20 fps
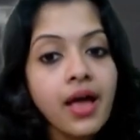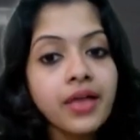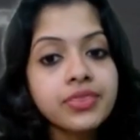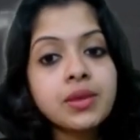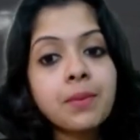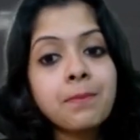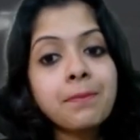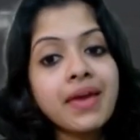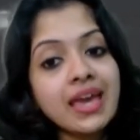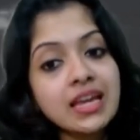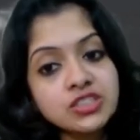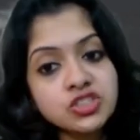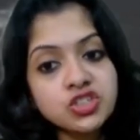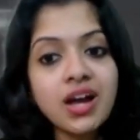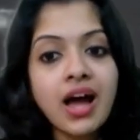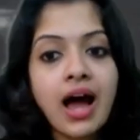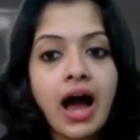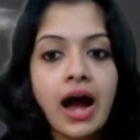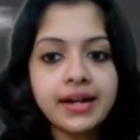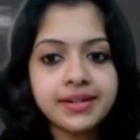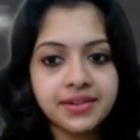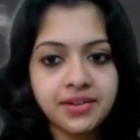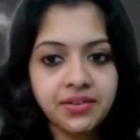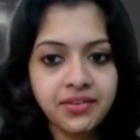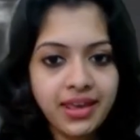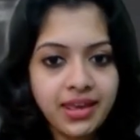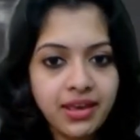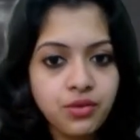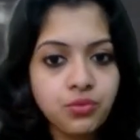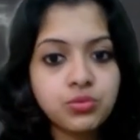the major
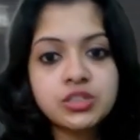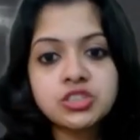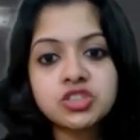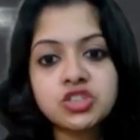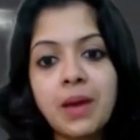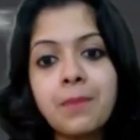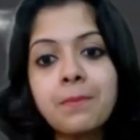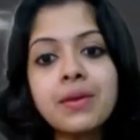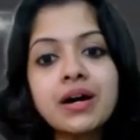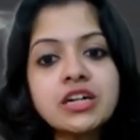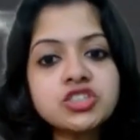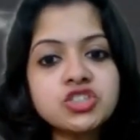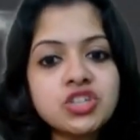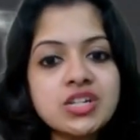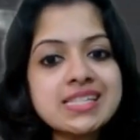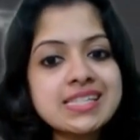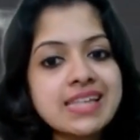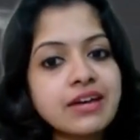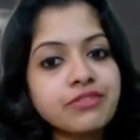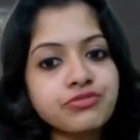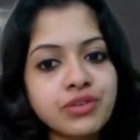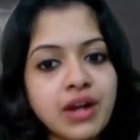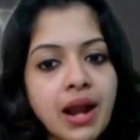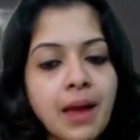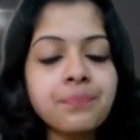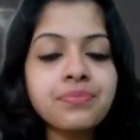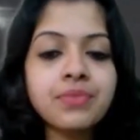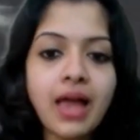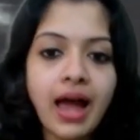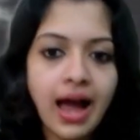artery which emerges
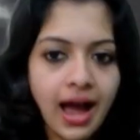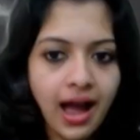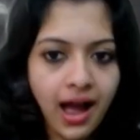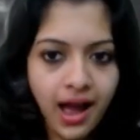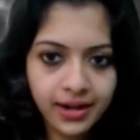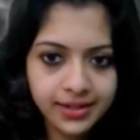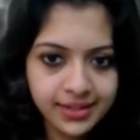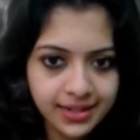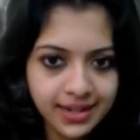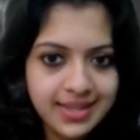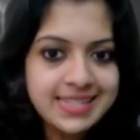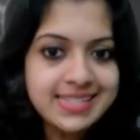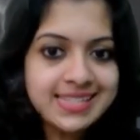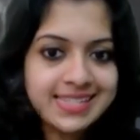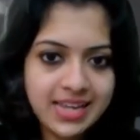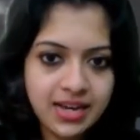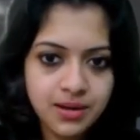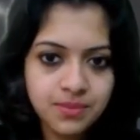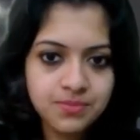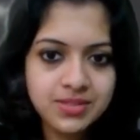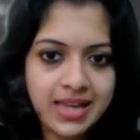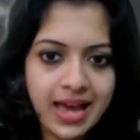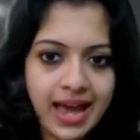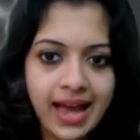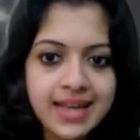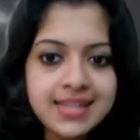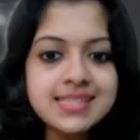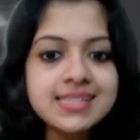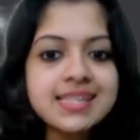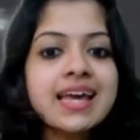from heart is termed
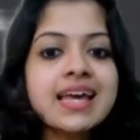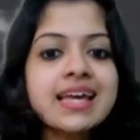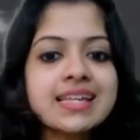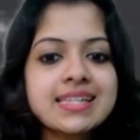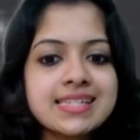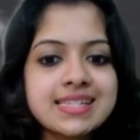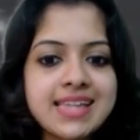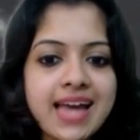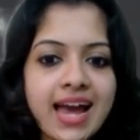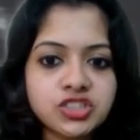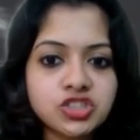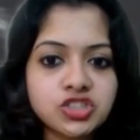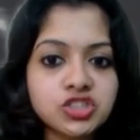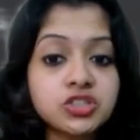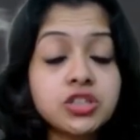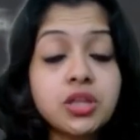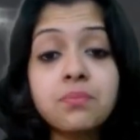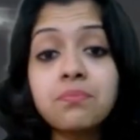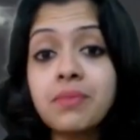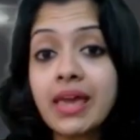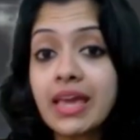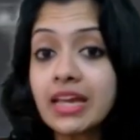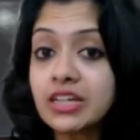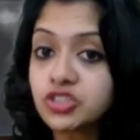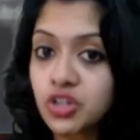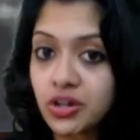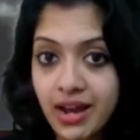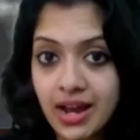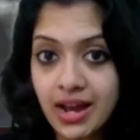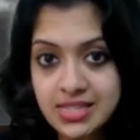as dash, the
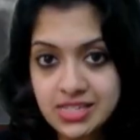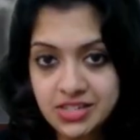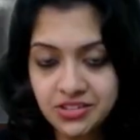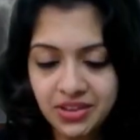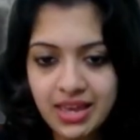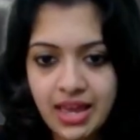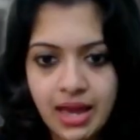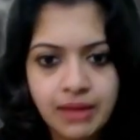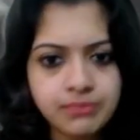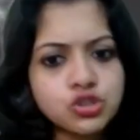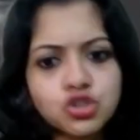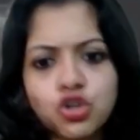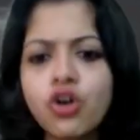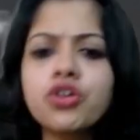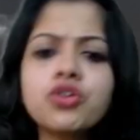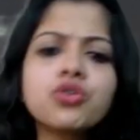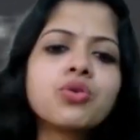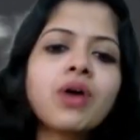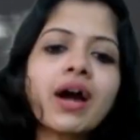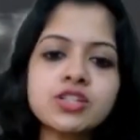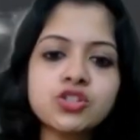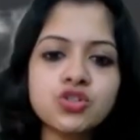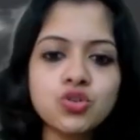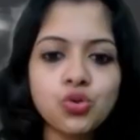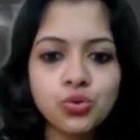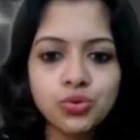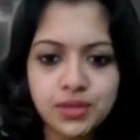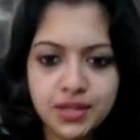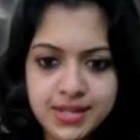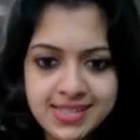major artery. I'm sure you guys
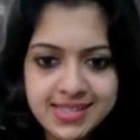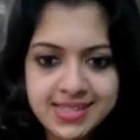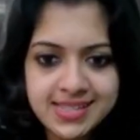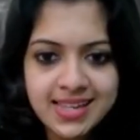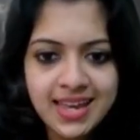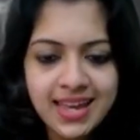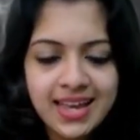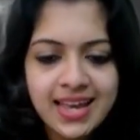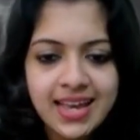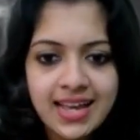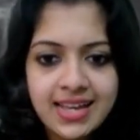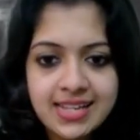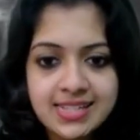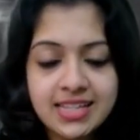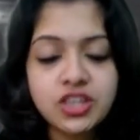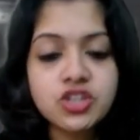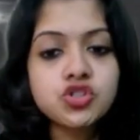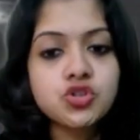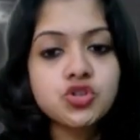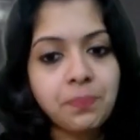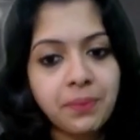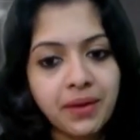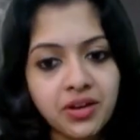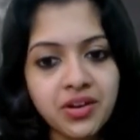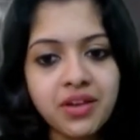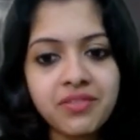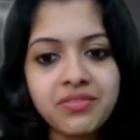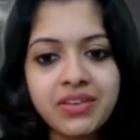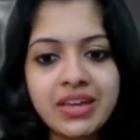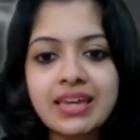know this. Is it the
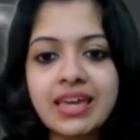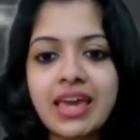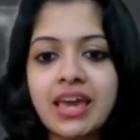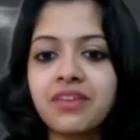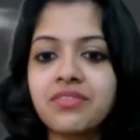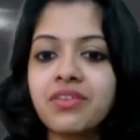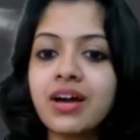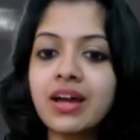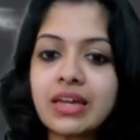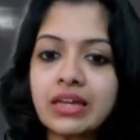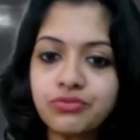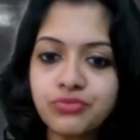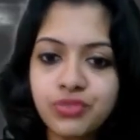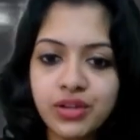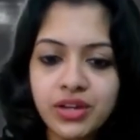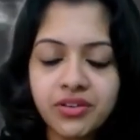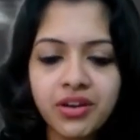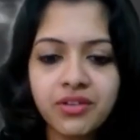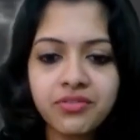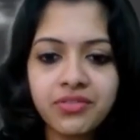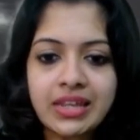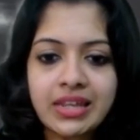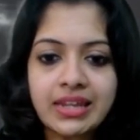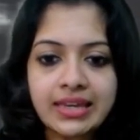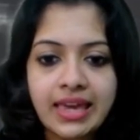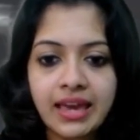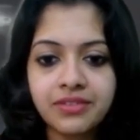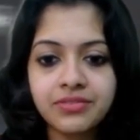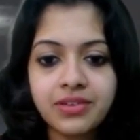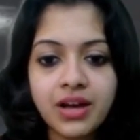superior vena cava, inferior vena
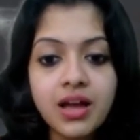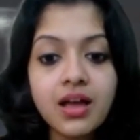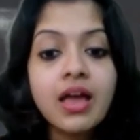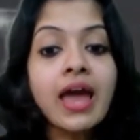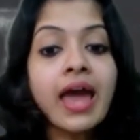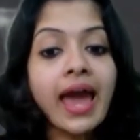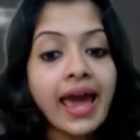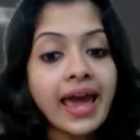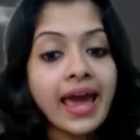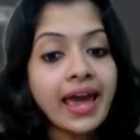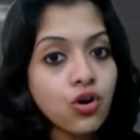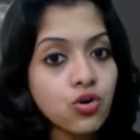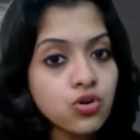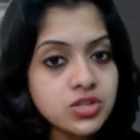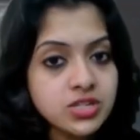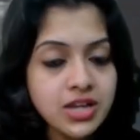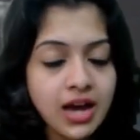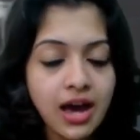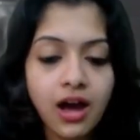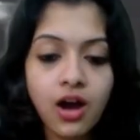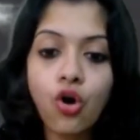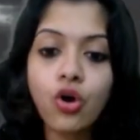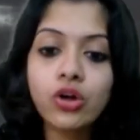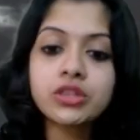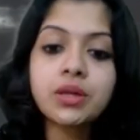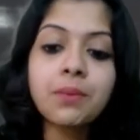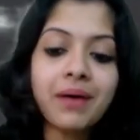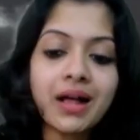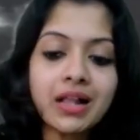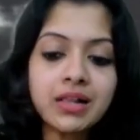cava, aorta or
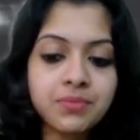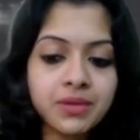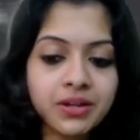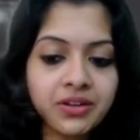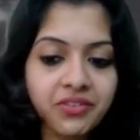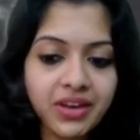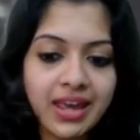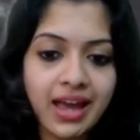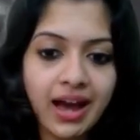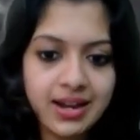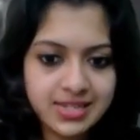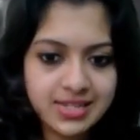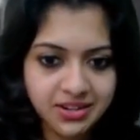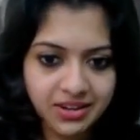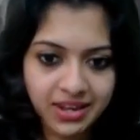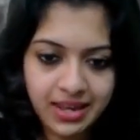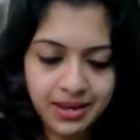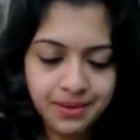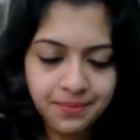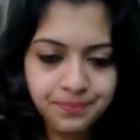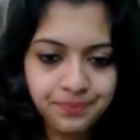the pulmonary artery?